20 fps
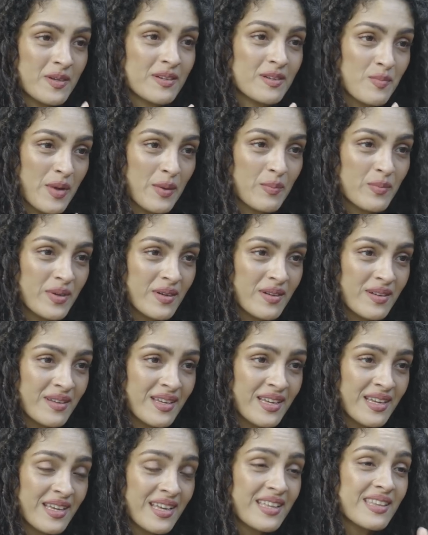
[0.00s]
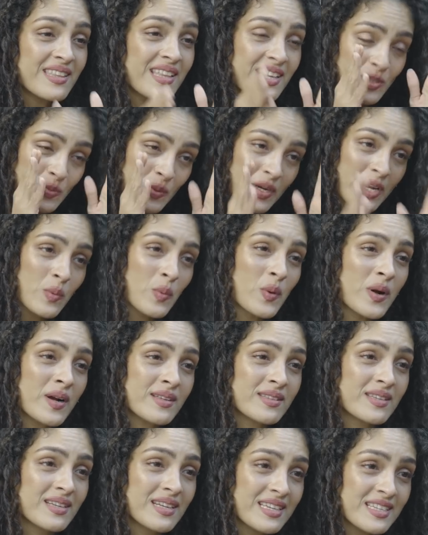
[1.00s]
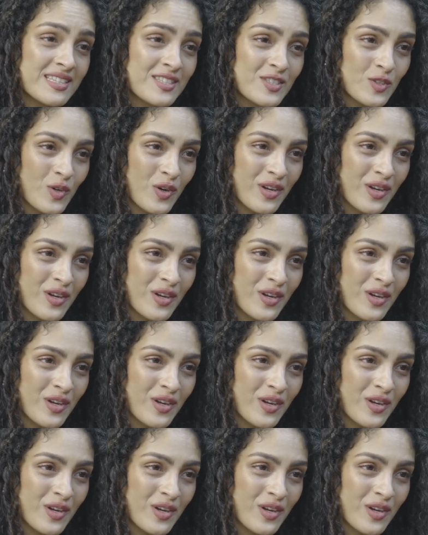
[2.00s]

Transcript: remember, that's what I work the least